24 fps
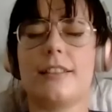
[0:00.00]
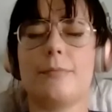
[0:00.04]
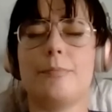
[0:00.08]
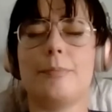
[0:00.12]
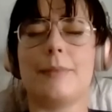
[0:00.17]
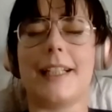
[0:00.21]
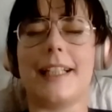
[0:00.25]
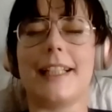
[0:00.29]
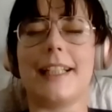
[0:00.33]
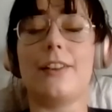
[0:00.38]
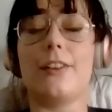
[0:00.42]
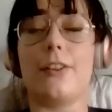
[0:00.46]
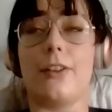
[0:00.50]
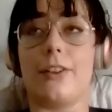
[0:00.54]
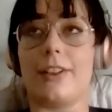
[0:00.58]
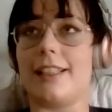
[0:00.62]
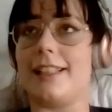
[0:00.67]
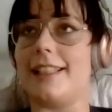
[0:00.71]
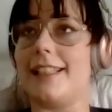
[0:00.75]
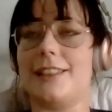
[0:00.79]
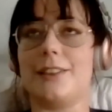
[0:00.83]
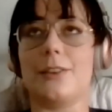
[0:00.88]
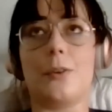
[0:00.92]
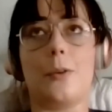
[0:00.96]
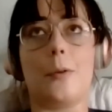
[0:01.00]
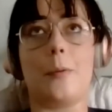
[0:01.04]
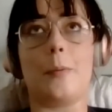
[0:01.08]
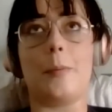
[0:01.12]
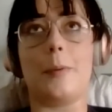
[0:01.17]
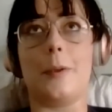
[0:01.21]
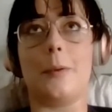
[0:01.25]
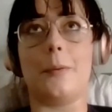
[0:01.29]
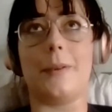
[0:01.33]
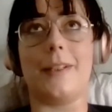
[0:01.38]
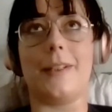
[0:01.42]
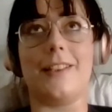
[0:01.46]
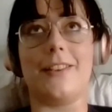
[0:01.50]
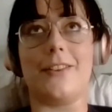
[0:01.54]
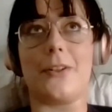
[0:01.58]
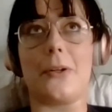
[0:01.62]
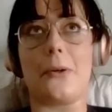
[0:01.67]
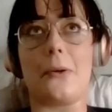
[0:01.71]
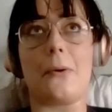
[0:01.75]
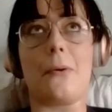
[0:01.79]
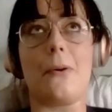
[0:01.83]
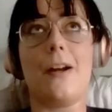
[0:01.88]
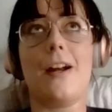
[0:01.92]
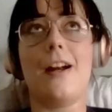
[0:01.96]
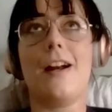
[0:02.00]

my God, I need to open a window.